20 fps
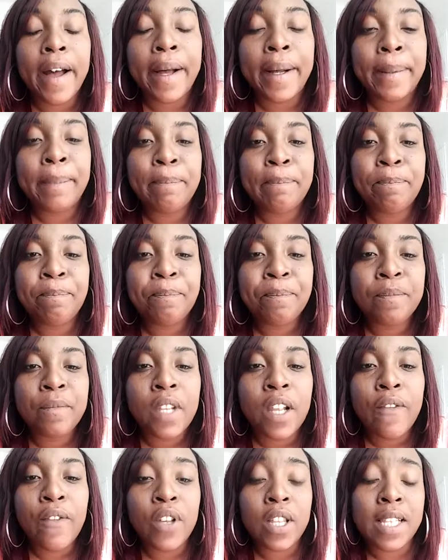um,
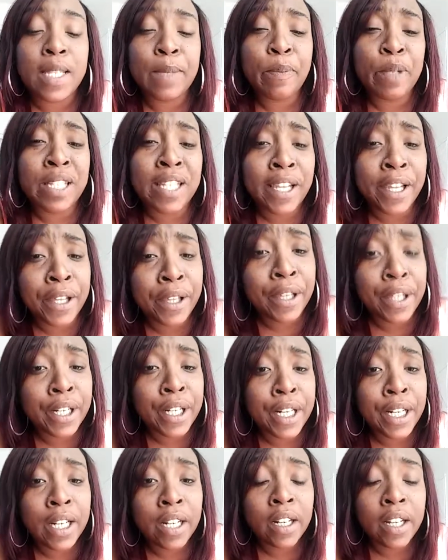for this
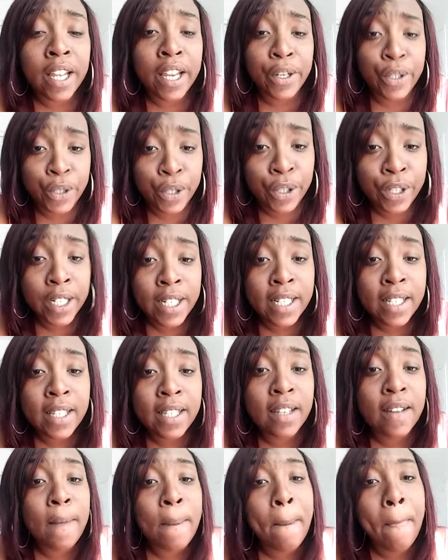particular
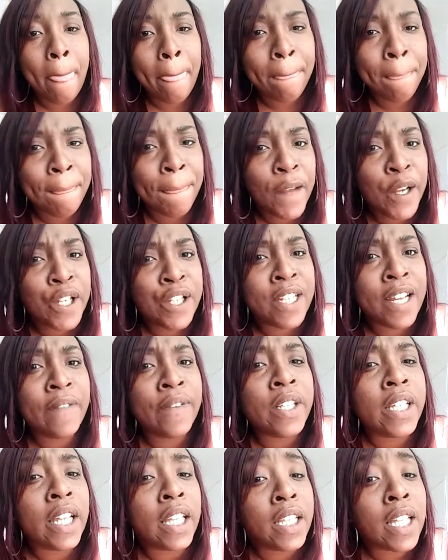insurance, there's
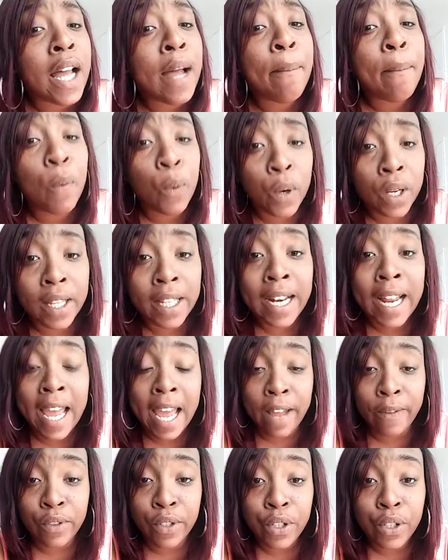definitely a lot more that I
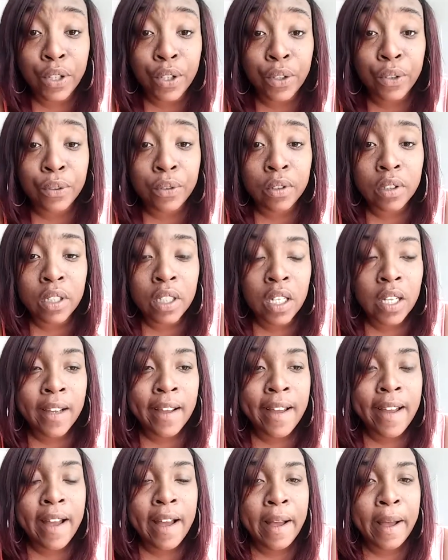have to do.
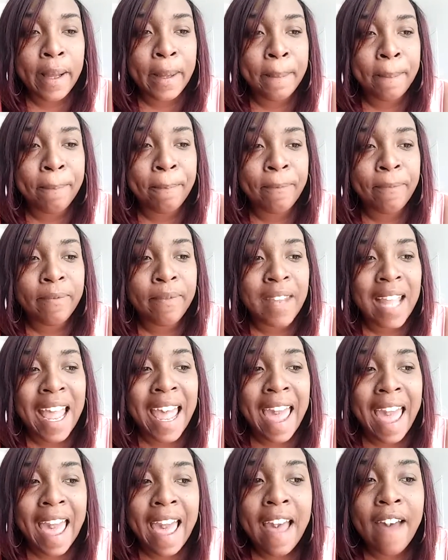Um,
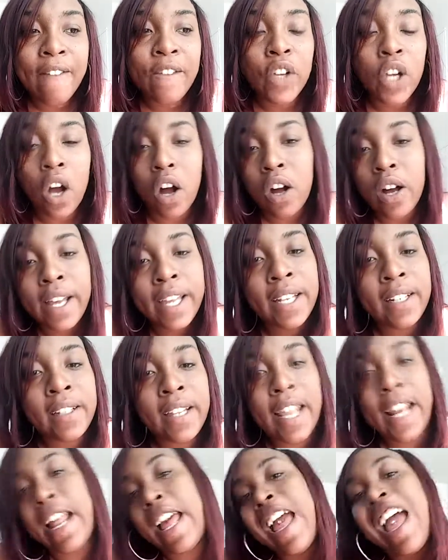I have
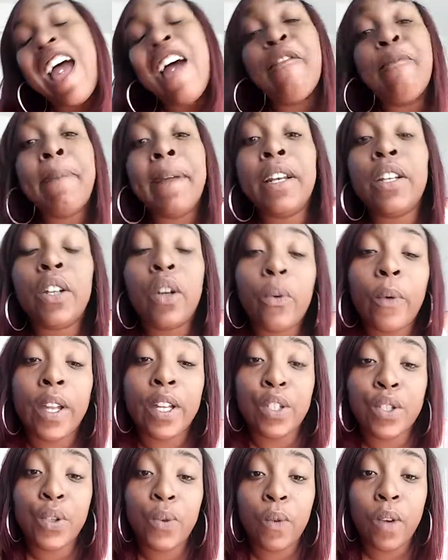gone and I have been
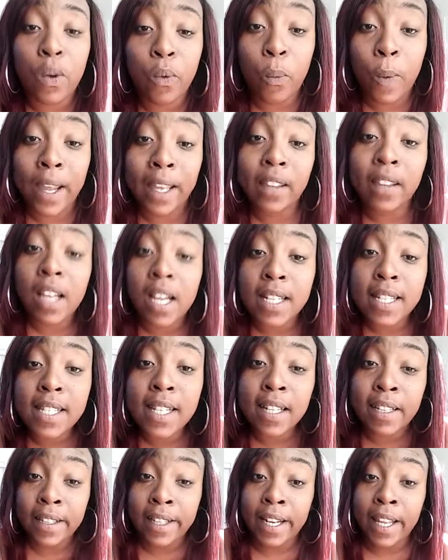going to a weight loss
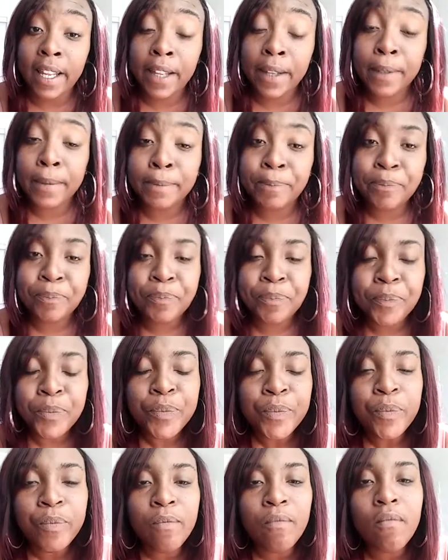clinic.
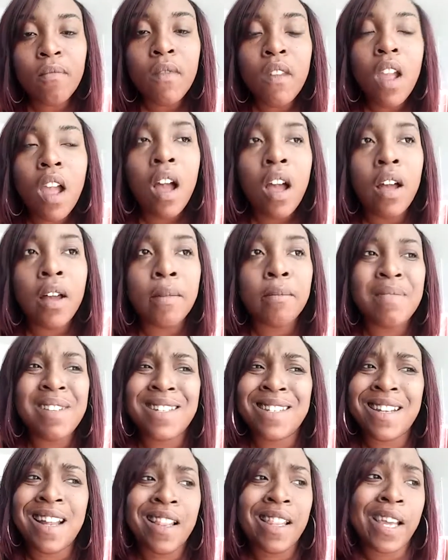Um,
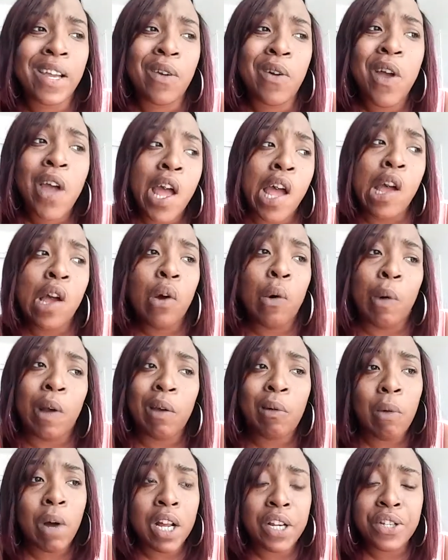it's not like
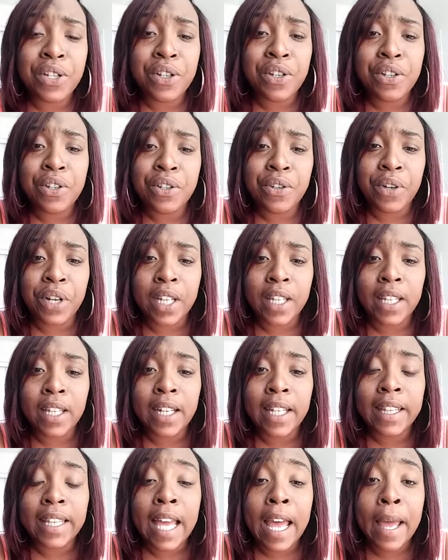Weight Watchers or anything
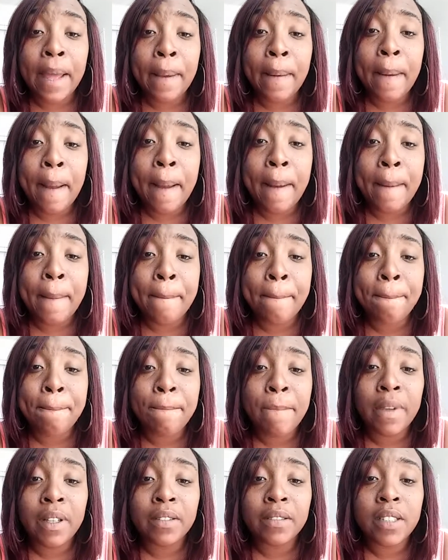like that, um,
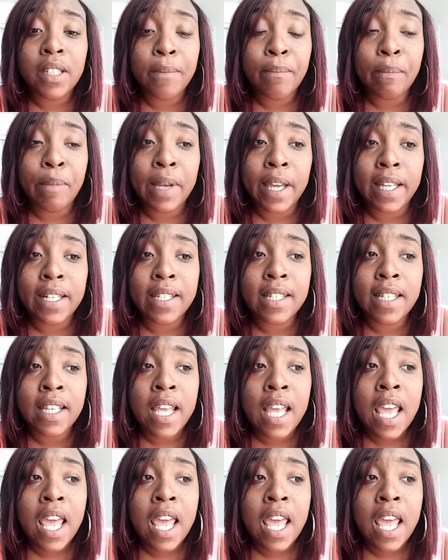but